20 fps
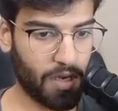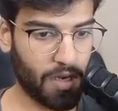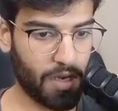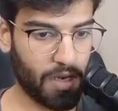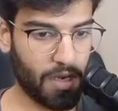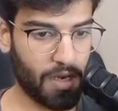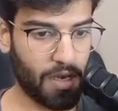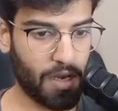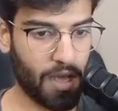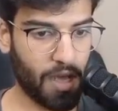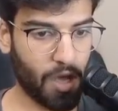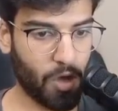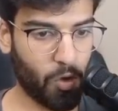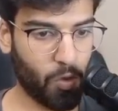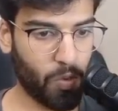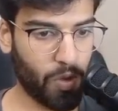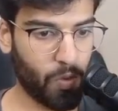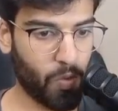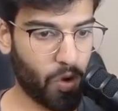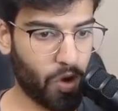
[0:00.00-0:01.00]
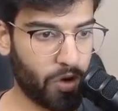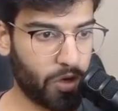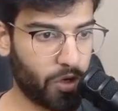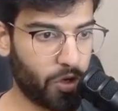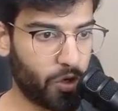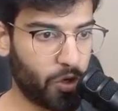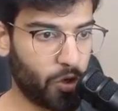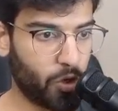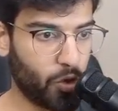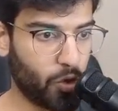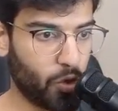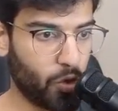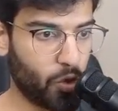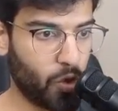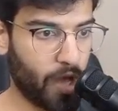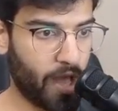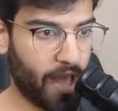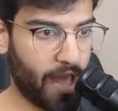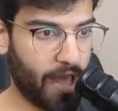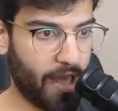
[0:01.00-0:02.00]
Now we want to
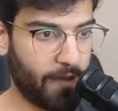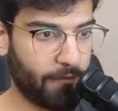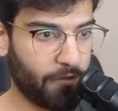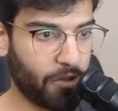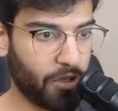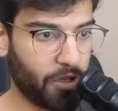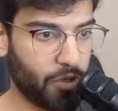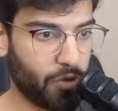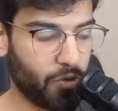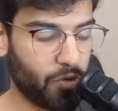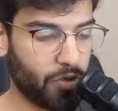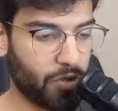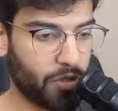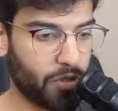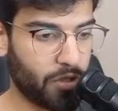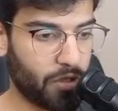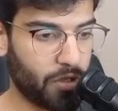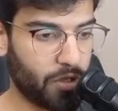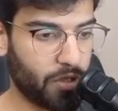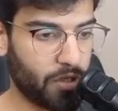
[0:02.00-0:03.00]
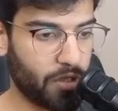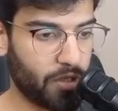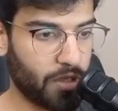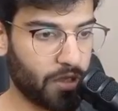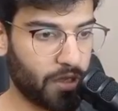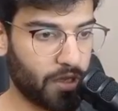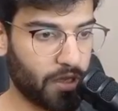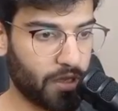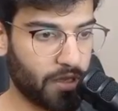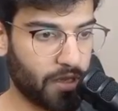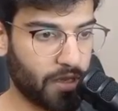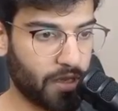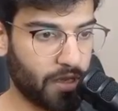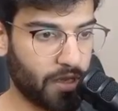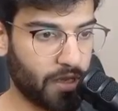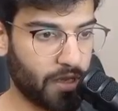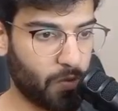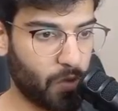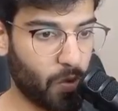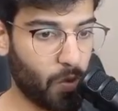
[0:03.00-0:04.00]
have the user,
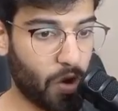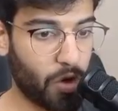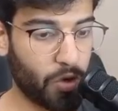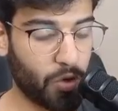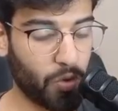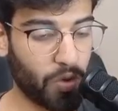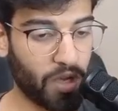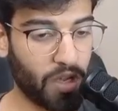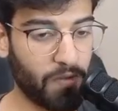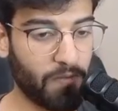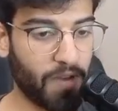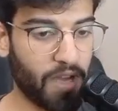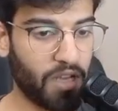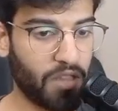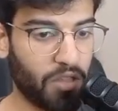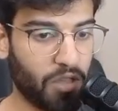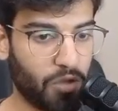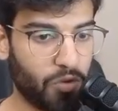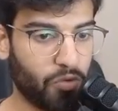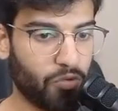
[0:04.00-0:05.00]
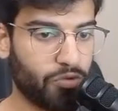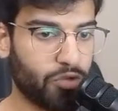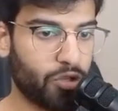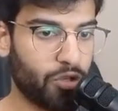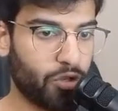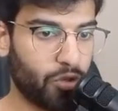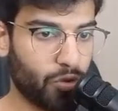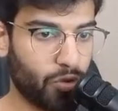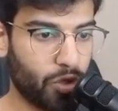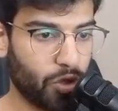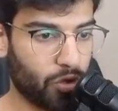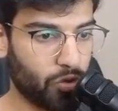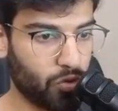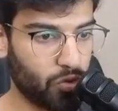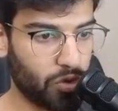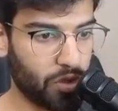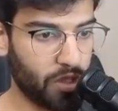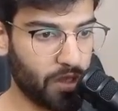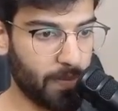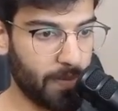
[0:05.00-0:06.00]
we want to invite the user to the
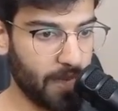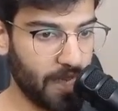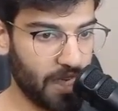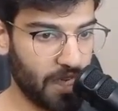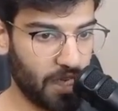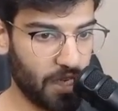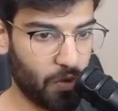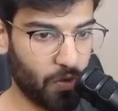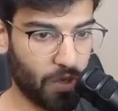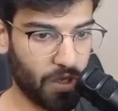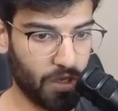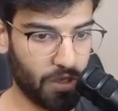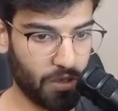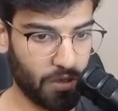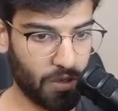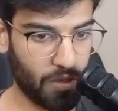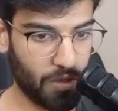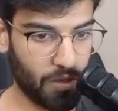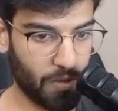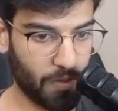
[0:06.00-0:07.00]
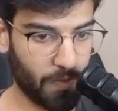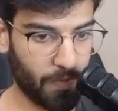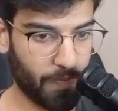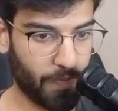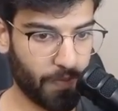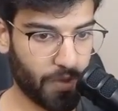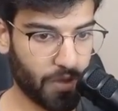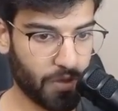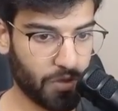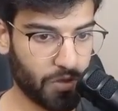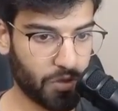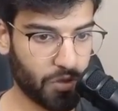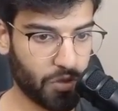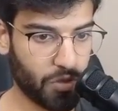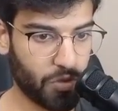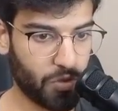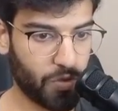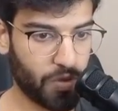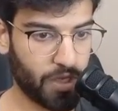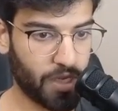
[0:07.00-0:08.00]
Google Meet event.
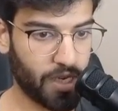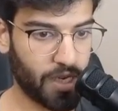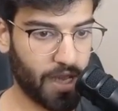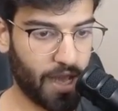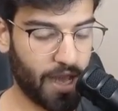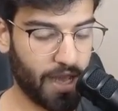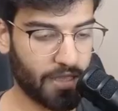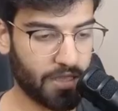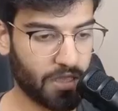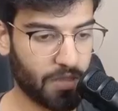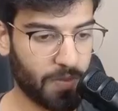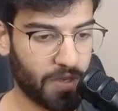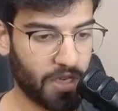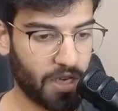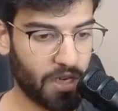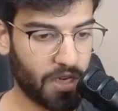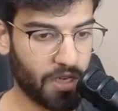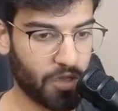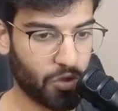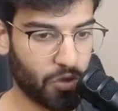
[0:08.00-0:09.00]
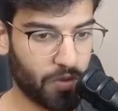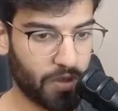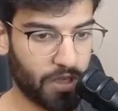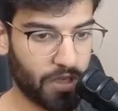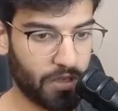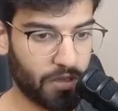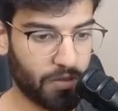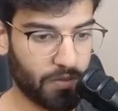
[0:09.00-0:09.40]
So we're gonna add some attendees over here.